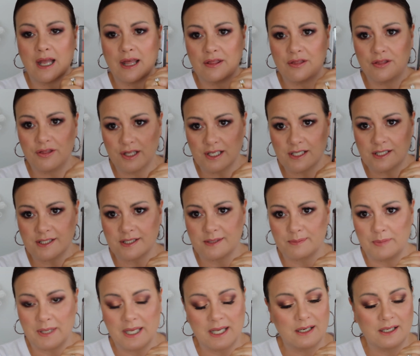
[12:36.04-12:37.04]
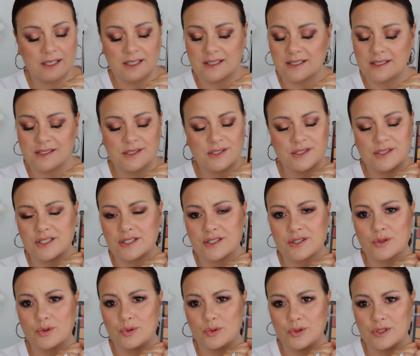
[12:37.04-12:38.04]
This palette is
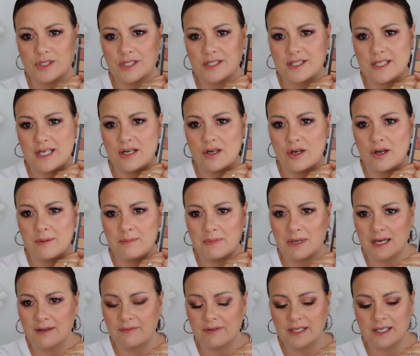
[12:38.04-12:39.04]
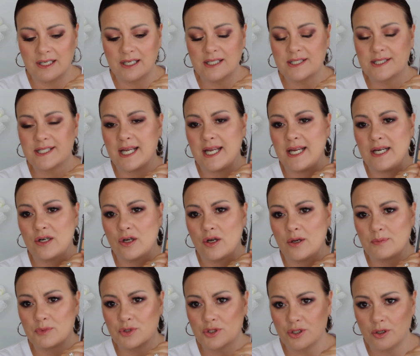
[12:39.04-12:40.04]
just gorgeous, and I'm loving it, and
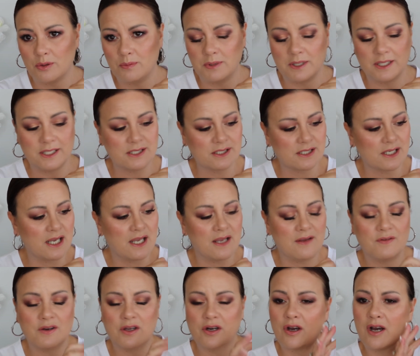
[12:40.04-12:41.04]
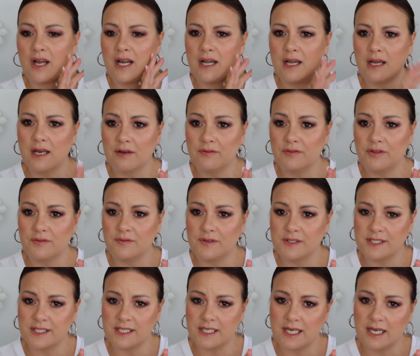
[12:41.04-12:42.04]
I'm so pleased to have it. I love the
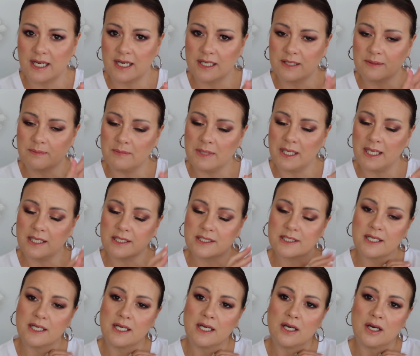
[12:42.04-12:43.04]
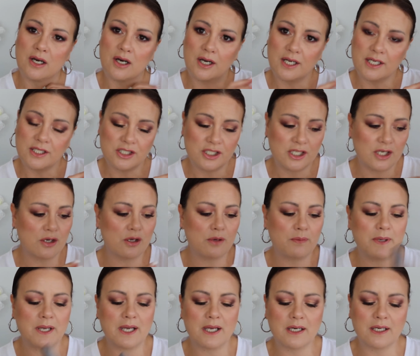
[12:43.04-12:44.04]
Viseart matte eyeshadow
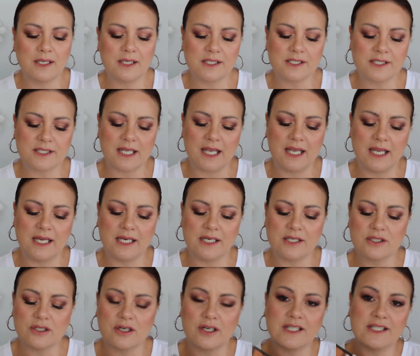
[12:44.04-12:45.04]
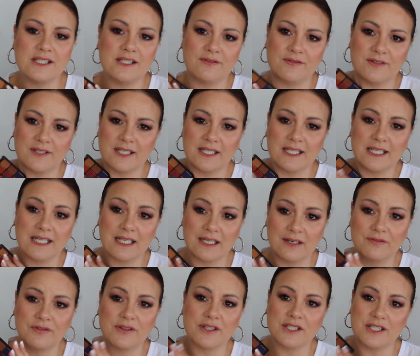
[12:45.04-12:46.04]
palettes, and I definitely
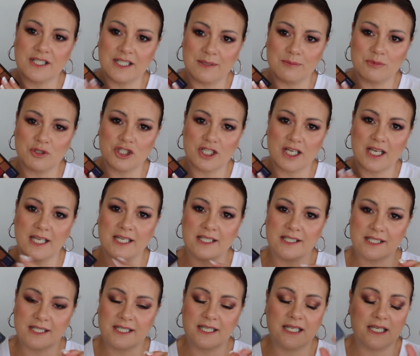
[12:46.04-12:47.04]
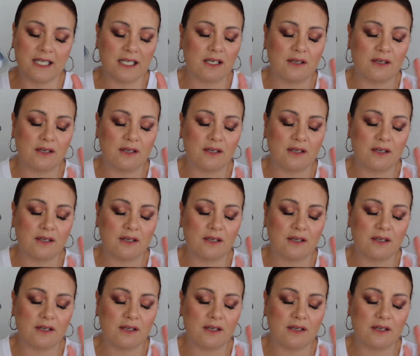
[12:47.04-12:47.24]
love the deep shades in here.